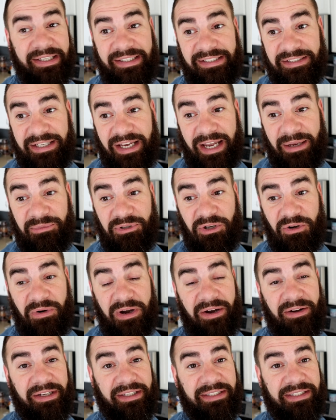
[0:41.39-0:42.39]
It's time to go
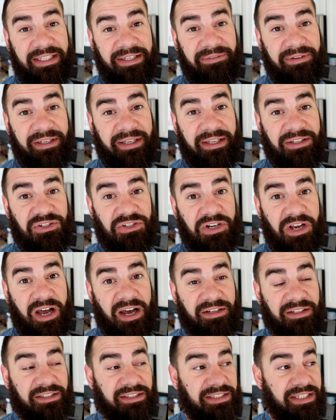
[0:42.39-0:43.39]
out and give it a
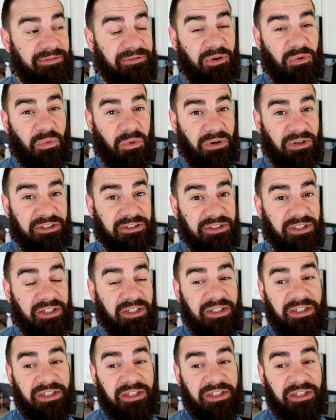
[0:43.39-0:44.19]
shot and see if it works.